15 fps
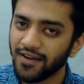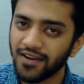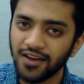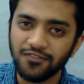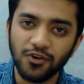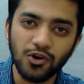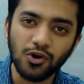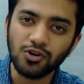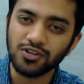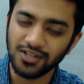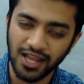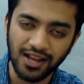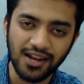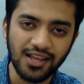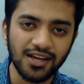If you look
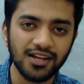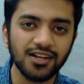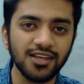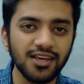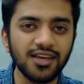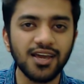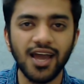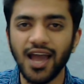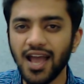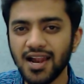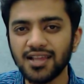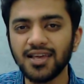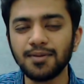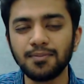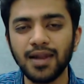technically,
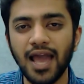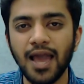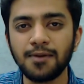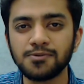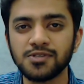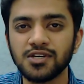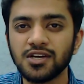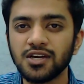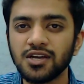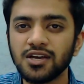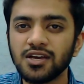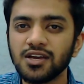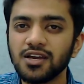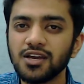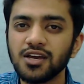Alkem Labs
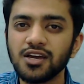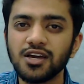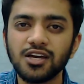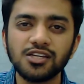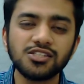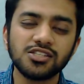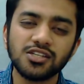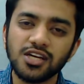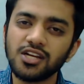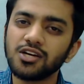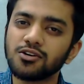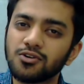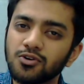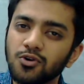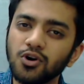is in a
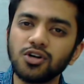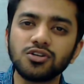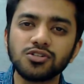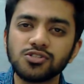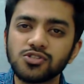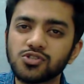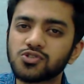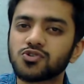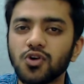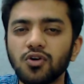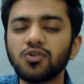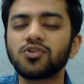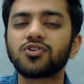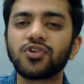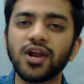good
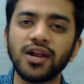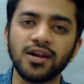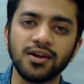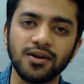strong trend.